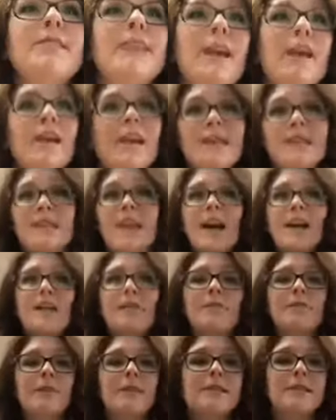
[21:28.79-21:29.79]
hair gets kind
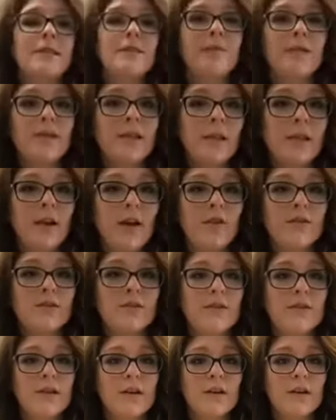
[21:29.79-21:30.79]
of frizzy when they go
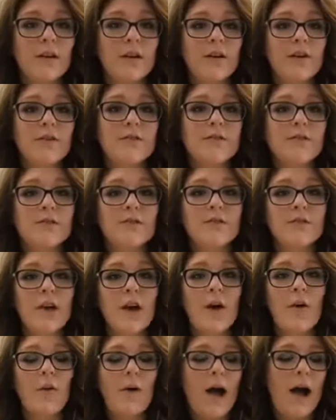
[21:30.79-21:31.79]
do the curls,
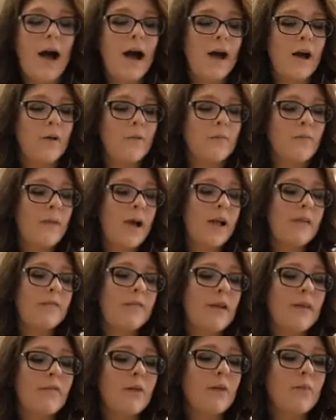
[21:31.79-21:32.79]
so my
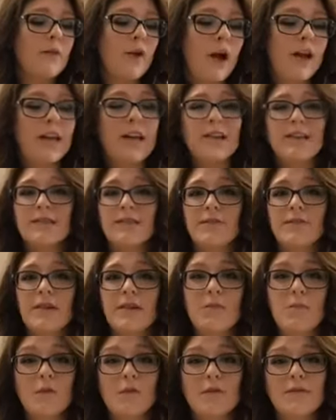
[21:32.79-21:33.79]
favorite product to
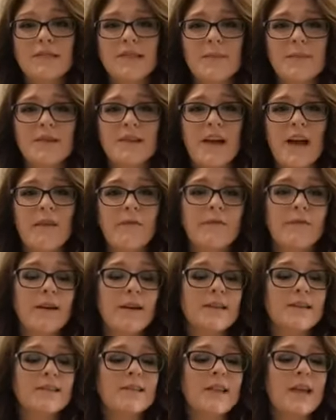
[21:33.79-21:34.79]
remove some of that
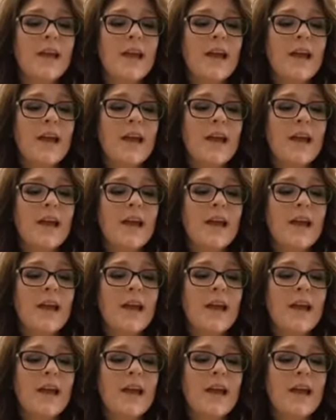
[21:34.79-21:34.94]
frizz